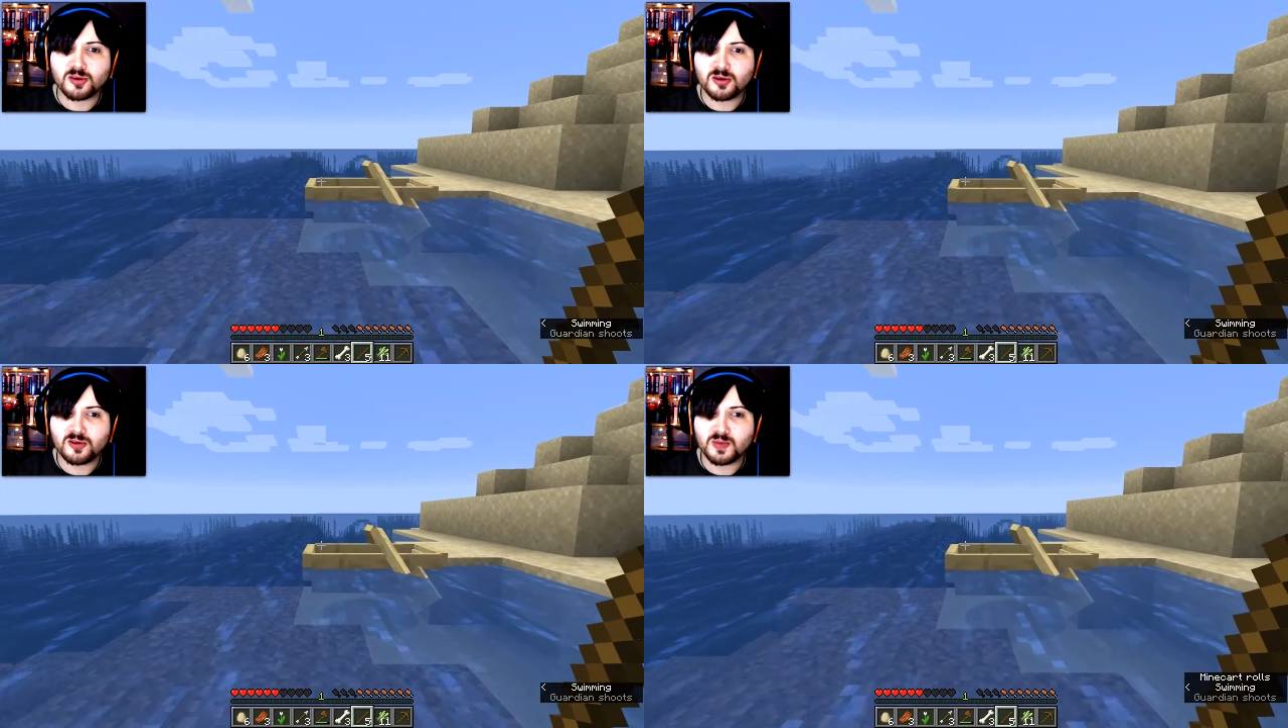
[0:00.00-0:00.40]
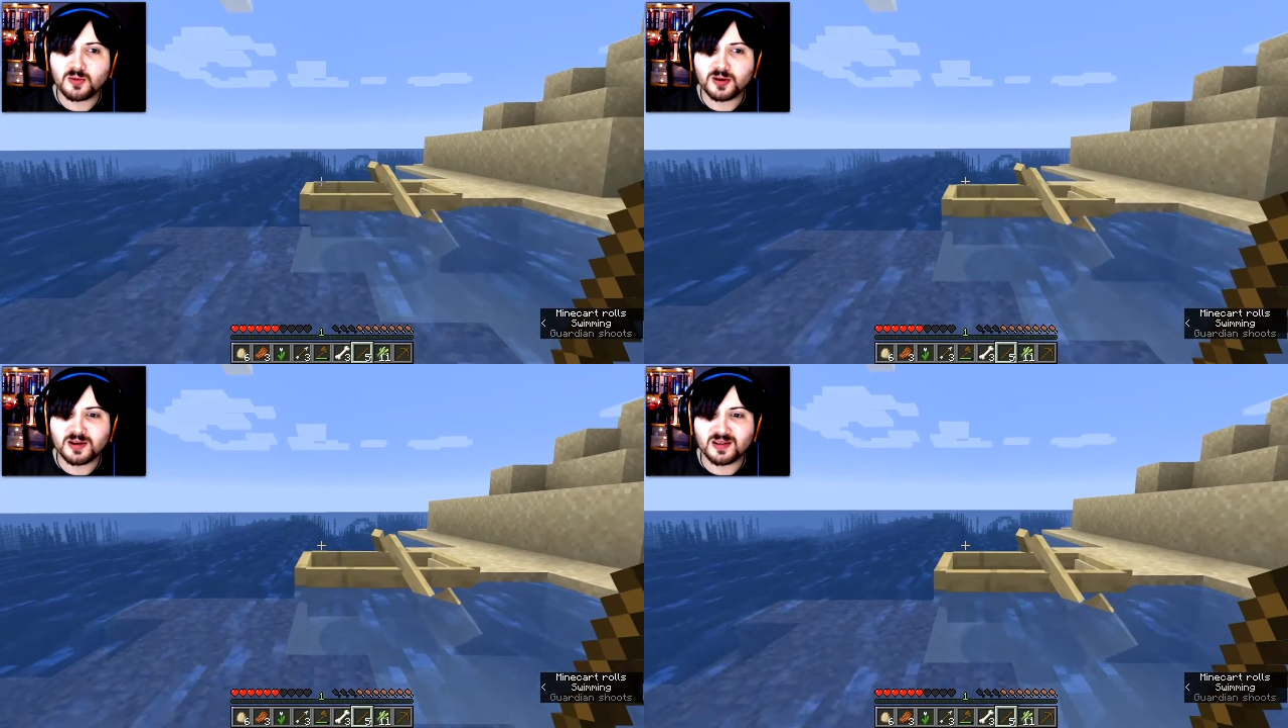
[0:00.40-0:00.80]
Excuse me,
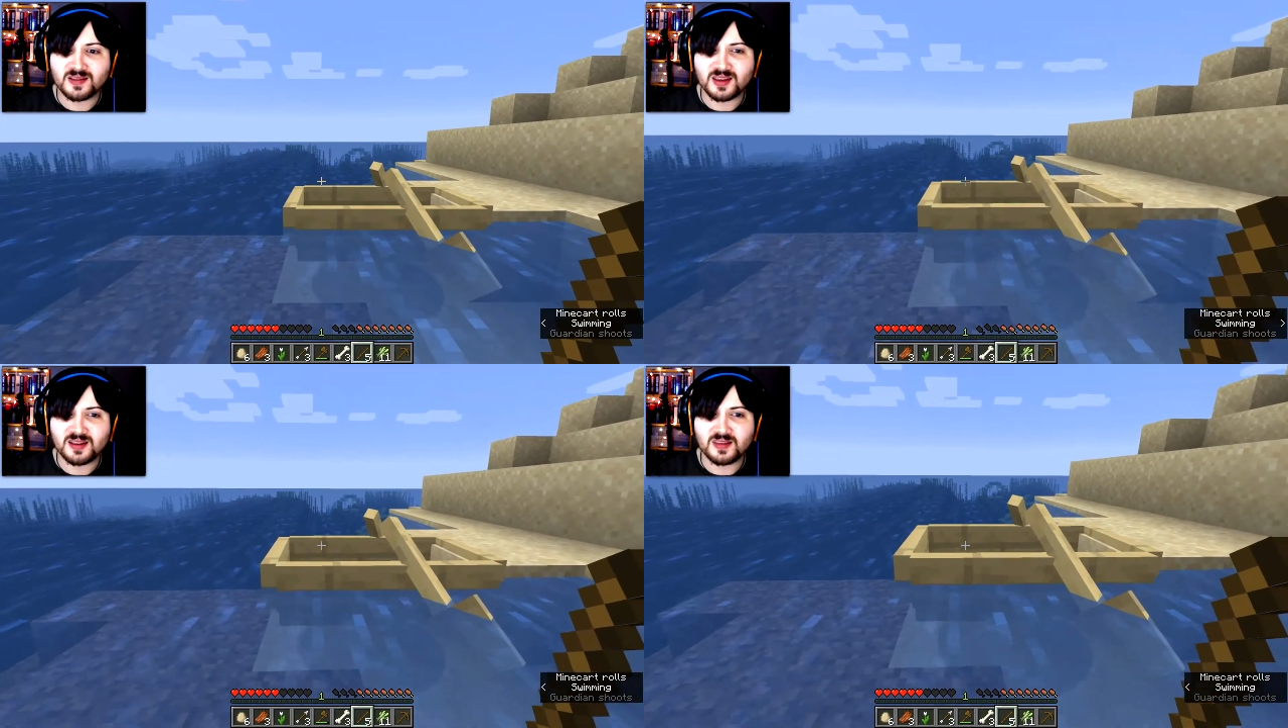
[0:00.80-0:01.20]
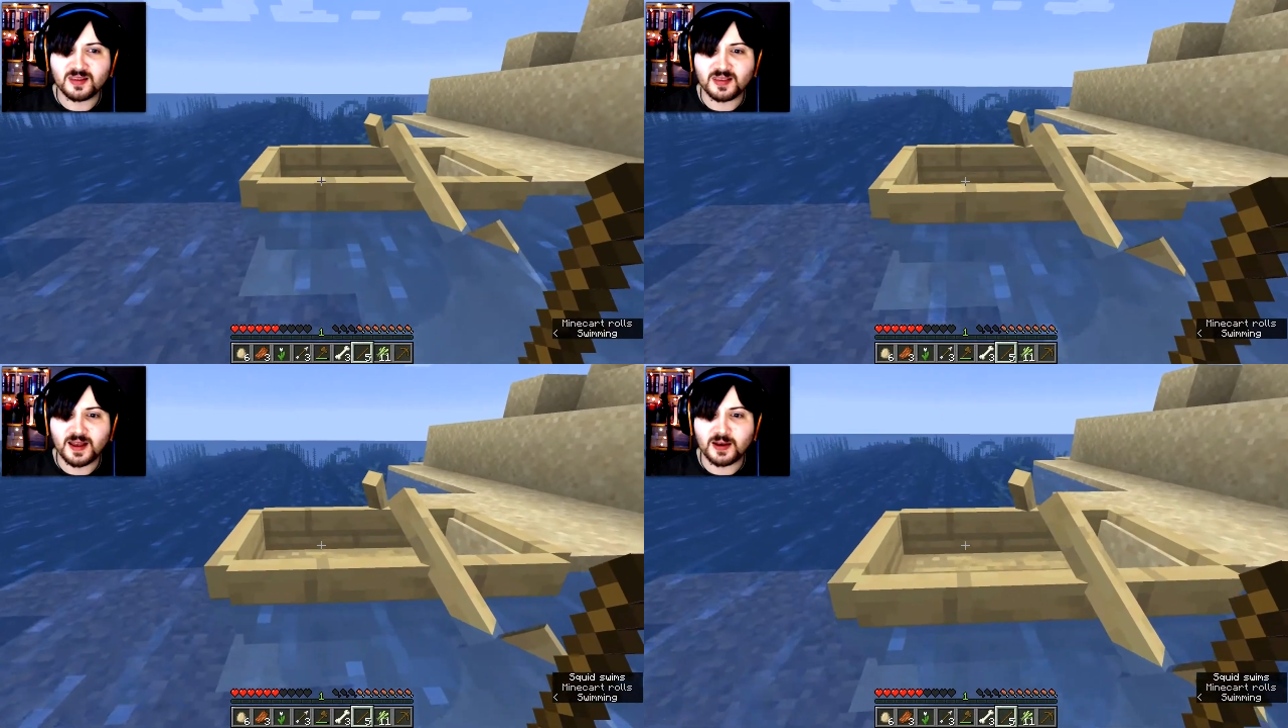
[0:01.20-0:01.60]
what the tits
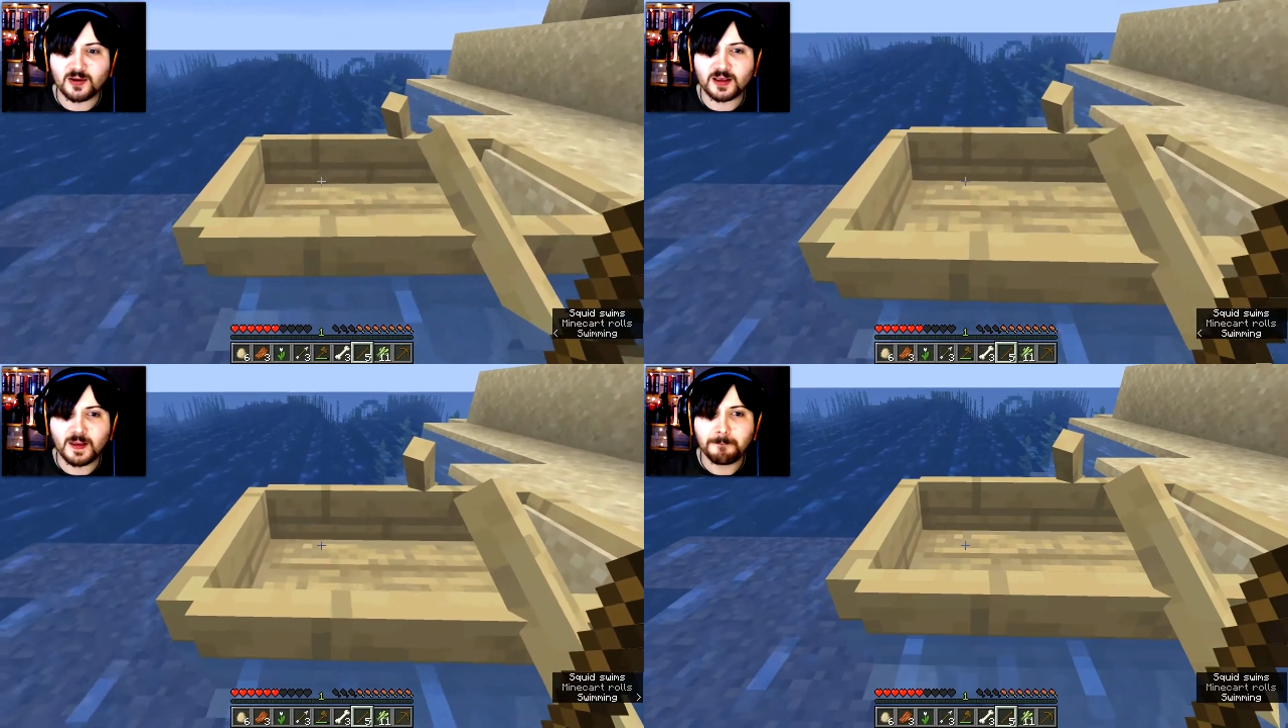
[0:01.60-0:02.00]
is that noise?